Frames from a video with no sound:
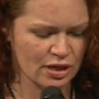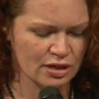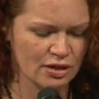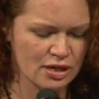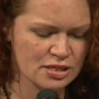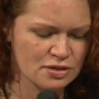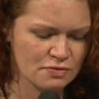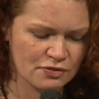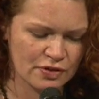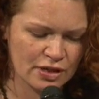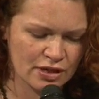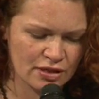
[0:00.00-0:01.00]
a nice
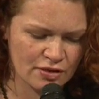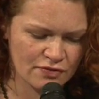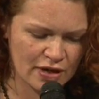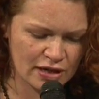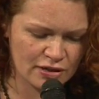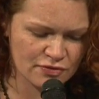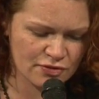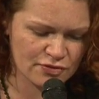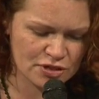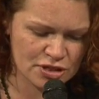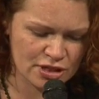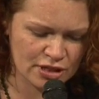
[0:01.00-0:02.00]
river in the valley for
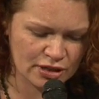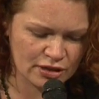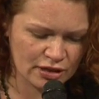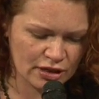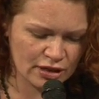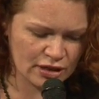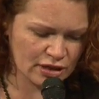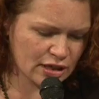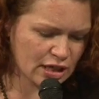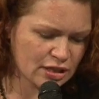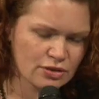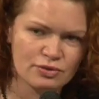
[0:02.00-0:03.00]
fishing.
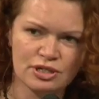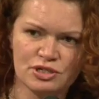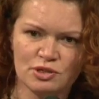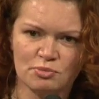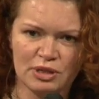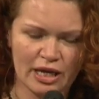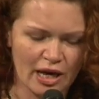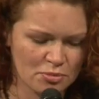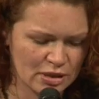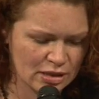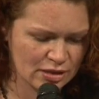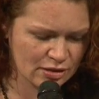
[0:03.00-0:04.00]
He thought he should be
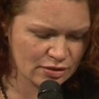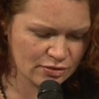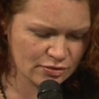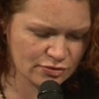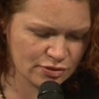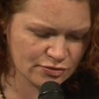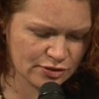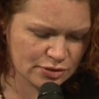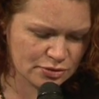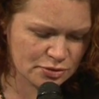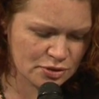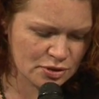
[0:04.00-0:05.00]
happy,
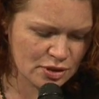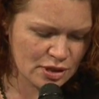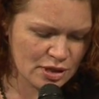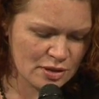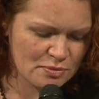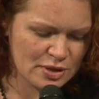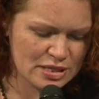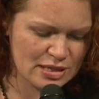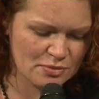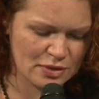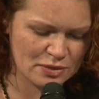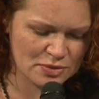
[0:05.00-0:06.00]
fulfilled, but
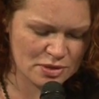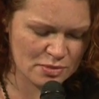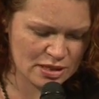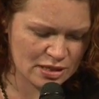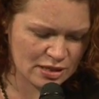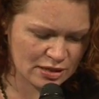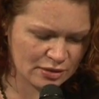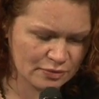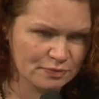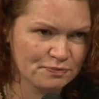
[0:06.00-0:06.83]
something was missing.